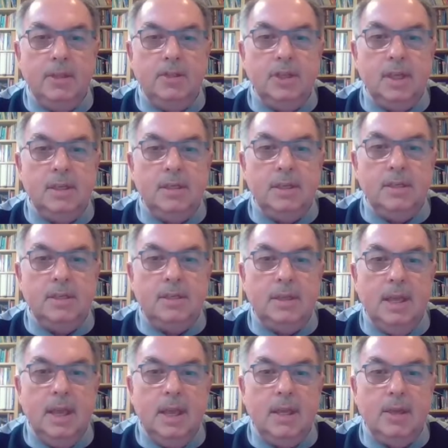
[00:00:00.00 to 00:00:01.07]

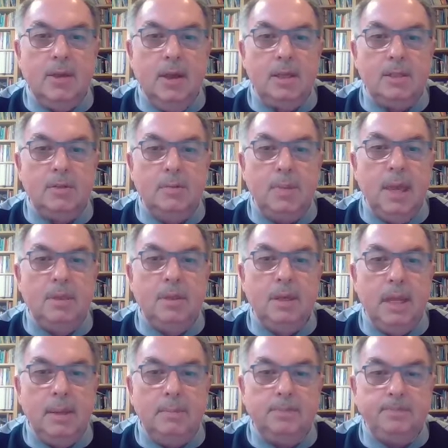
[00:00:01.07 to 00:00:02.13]
Jesus goes to
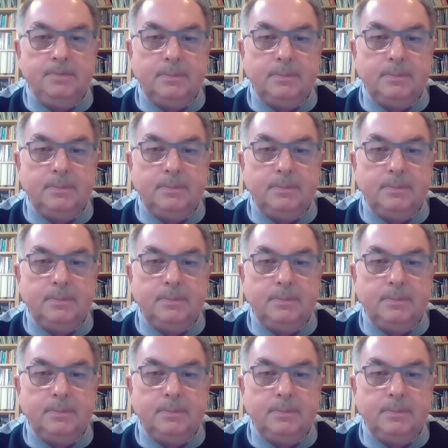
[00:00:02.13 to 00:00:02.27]
Bethany,